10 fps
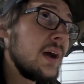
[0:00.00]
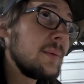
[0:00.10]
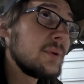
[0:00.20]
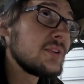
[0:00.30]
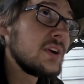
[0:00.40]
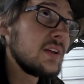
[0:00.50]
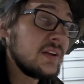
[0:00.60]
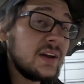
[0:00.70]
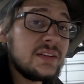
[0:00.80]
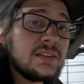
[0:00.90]
I'm going to try to
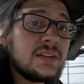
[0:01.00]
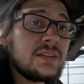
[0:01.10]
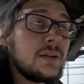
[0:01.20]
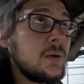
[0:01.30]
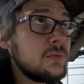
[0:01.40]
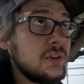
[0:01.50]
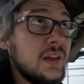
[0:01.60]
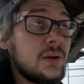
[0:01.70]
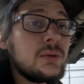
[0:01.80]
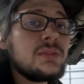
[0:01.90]
tighten it, and hopefully
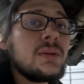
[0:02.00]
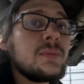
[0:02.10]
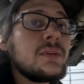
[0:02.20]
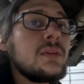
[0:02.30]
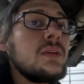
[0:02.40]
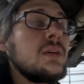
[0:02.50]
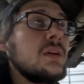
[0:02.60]
that'll do something.